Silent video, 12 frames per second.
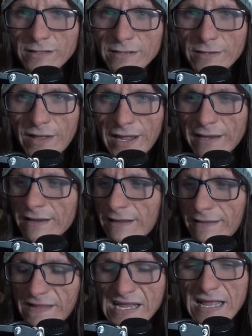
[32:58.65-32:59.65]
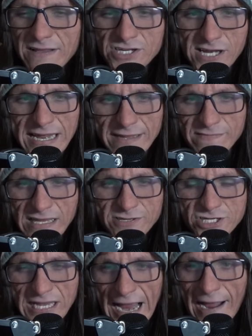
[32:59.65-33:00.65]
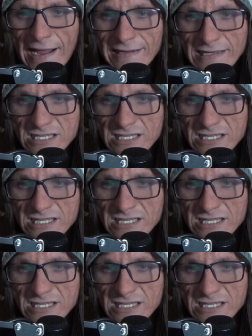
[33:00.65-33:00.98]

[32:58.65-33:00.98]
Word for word: You can't. They and she. They just had a